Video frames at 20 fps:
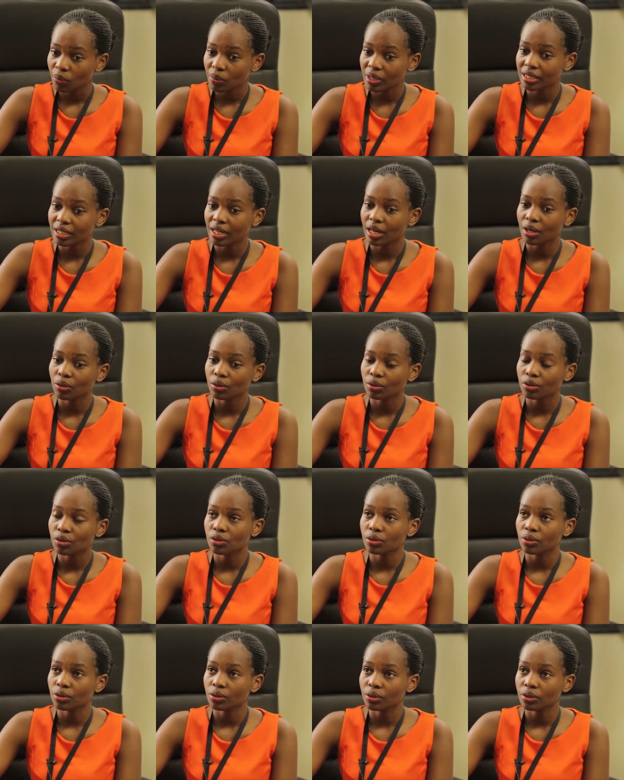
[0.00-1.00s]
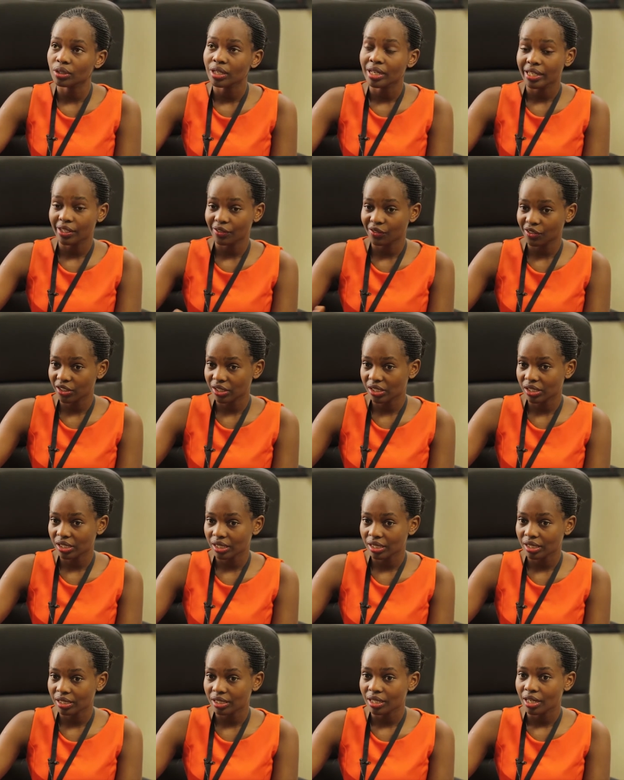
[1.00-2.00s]
but are also
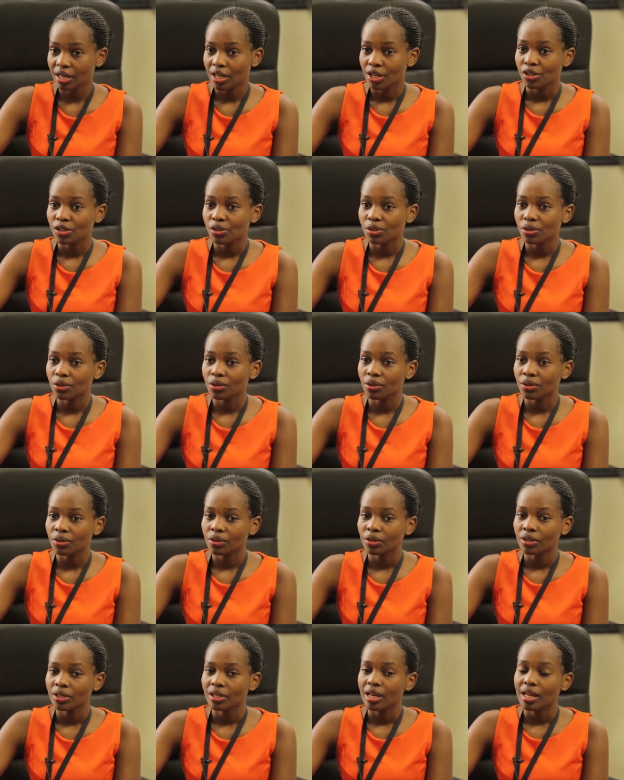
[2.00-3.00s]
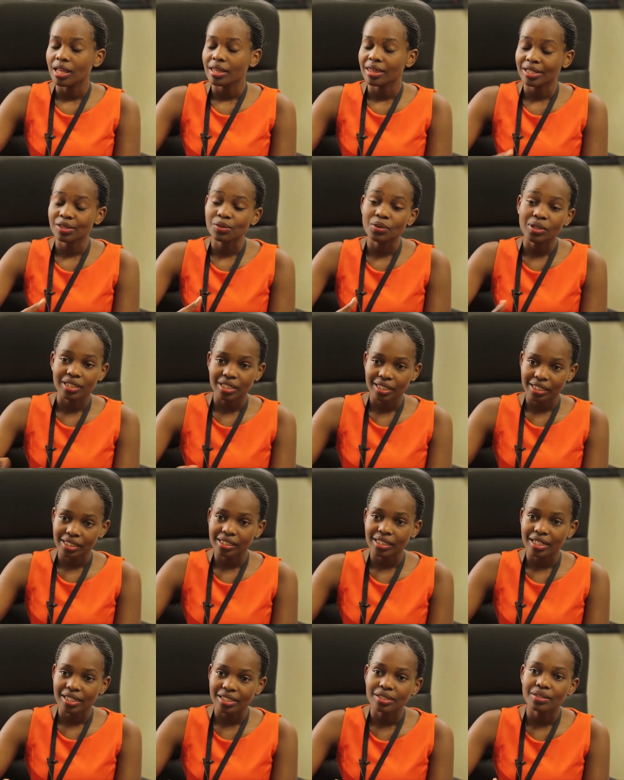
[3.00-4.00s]
efficient. So that's what the
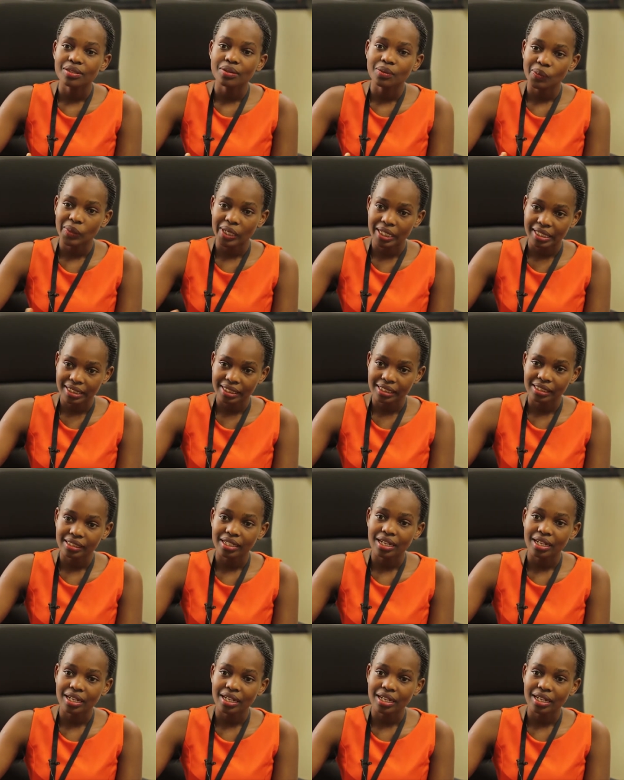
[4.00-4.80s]
class basically